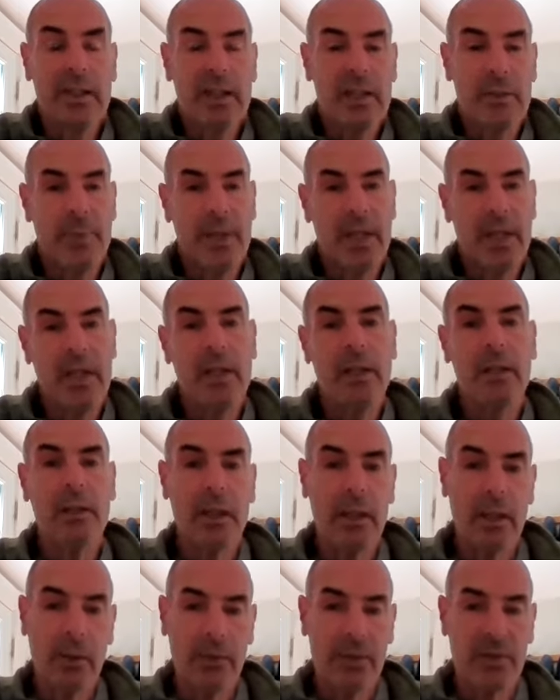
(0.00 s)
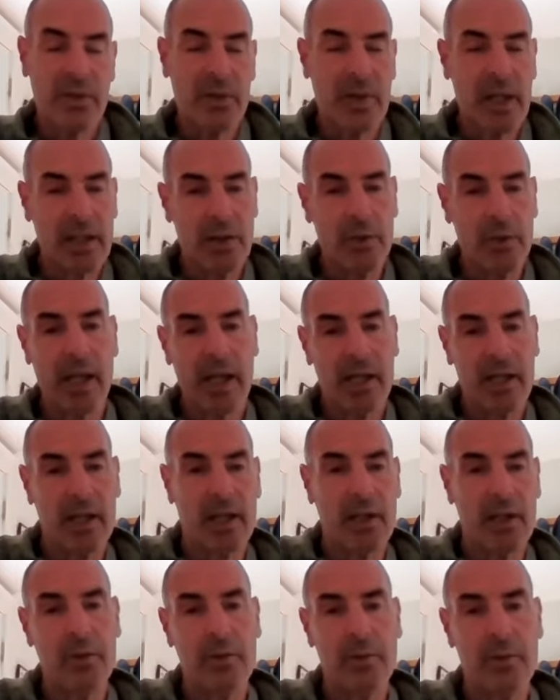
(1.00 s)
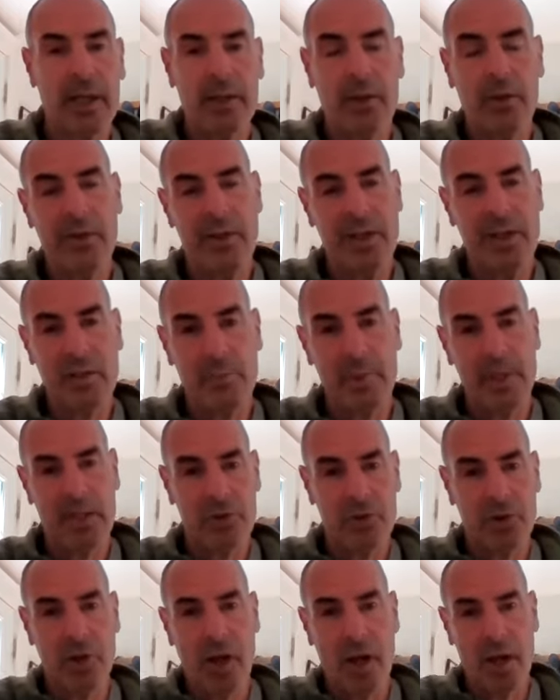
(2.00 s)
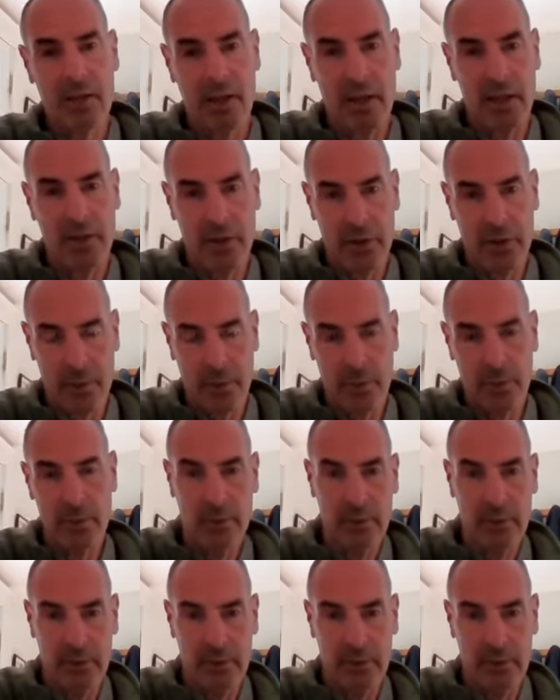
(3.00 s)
this be, so then you're getting into like, could this be a Chang issue,